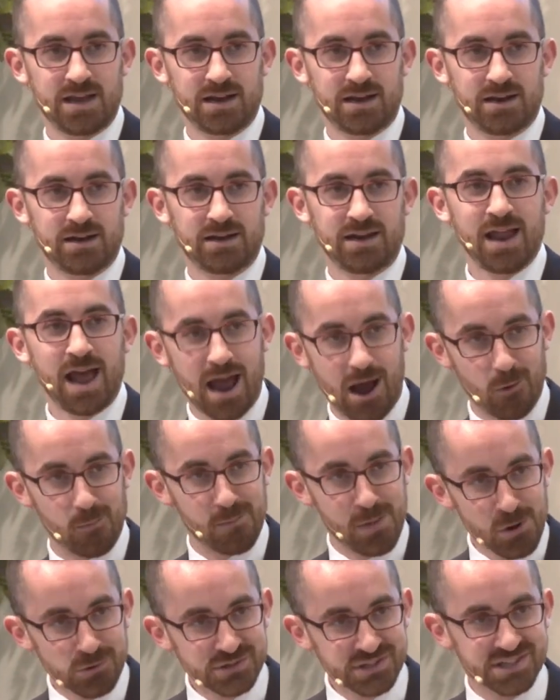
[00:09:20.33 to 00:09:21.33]
Now,
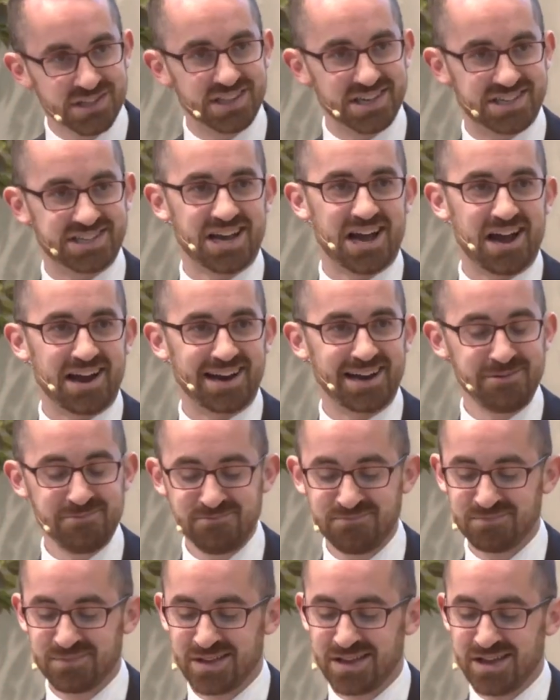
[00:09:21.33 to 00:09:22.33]
most of the
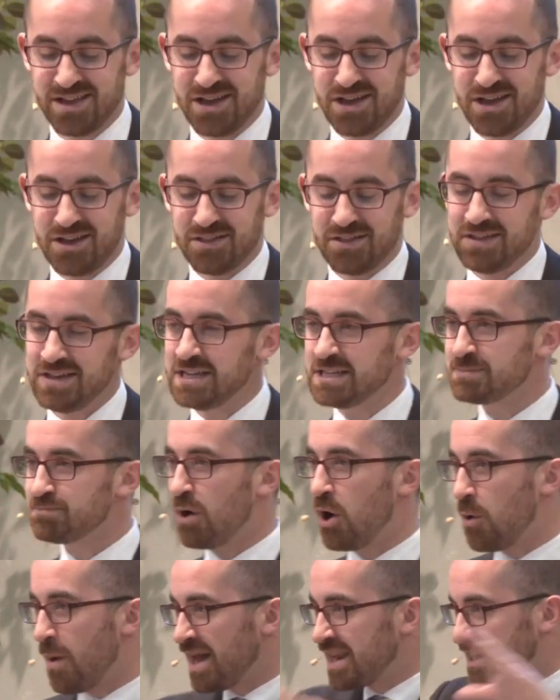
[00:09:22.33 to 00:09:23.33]
time, these
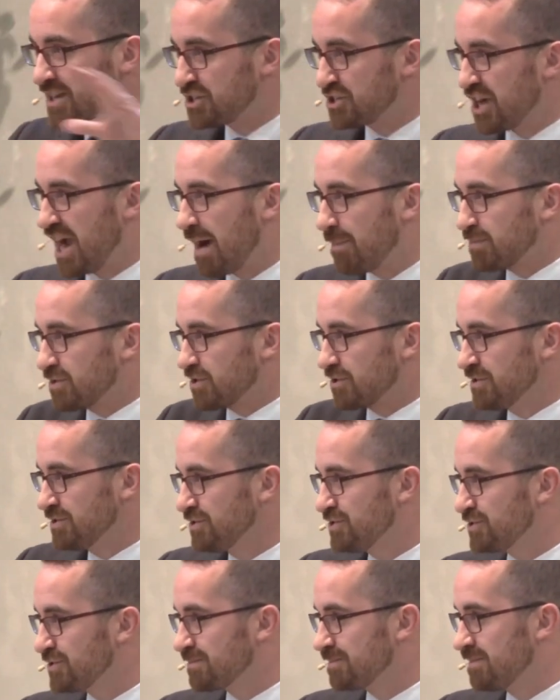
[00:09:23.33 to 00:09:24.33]
poetic
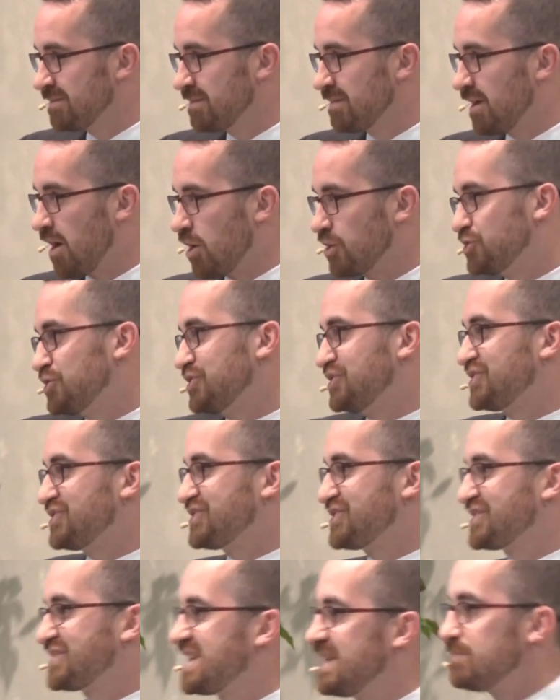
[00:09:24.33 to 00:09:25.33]
chapters are just
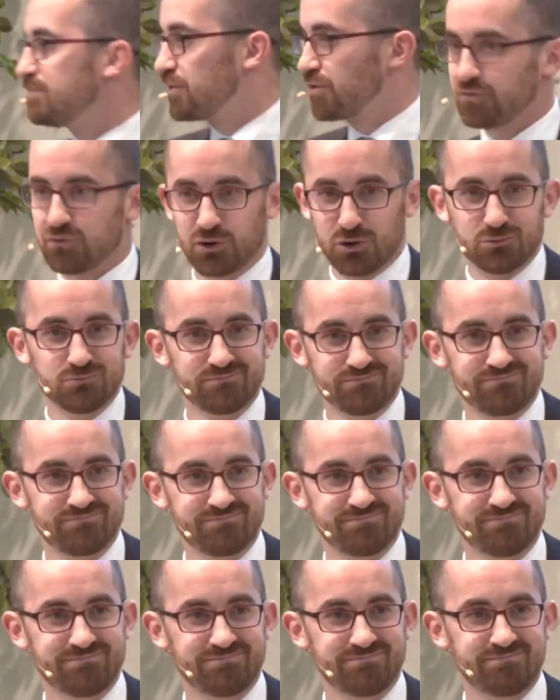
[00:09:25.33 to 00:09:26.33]
skimmed through.
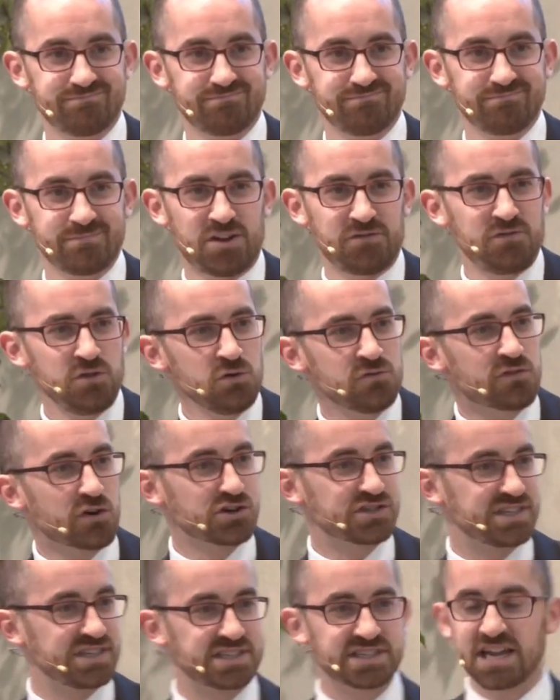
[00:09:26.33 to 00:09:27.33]
A few
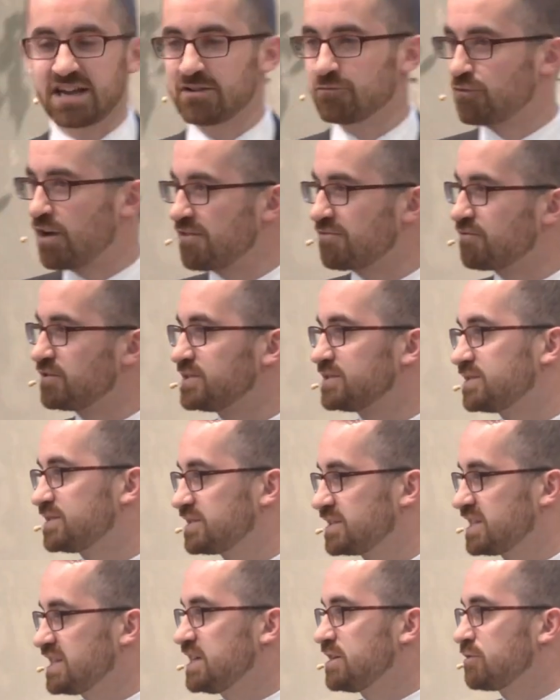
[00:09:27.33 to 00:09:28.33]
verses get
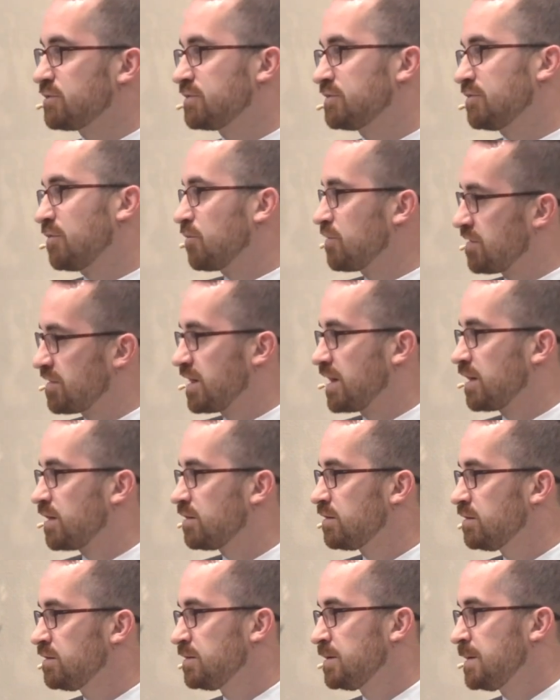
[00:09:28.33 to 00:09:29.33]
referenced here or there.